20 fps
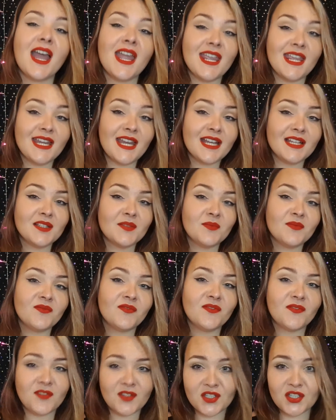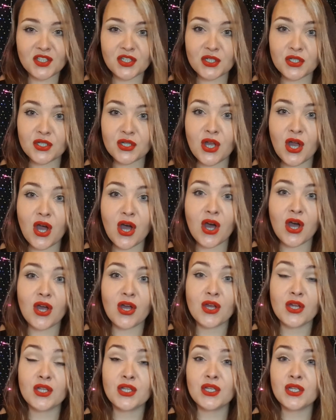It has been featured
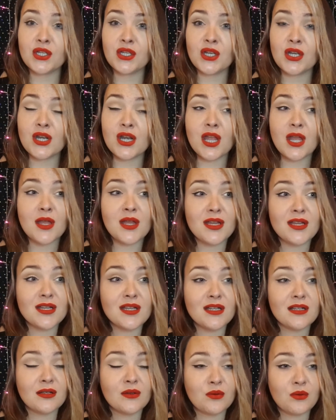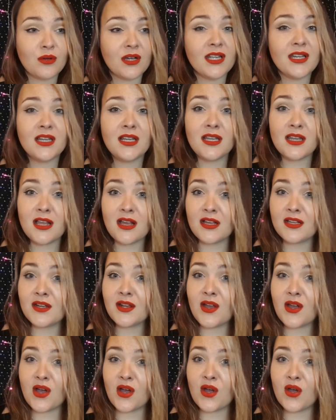on quite a lot
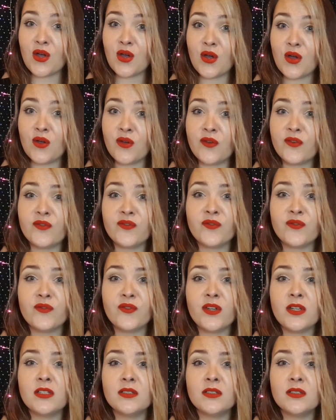of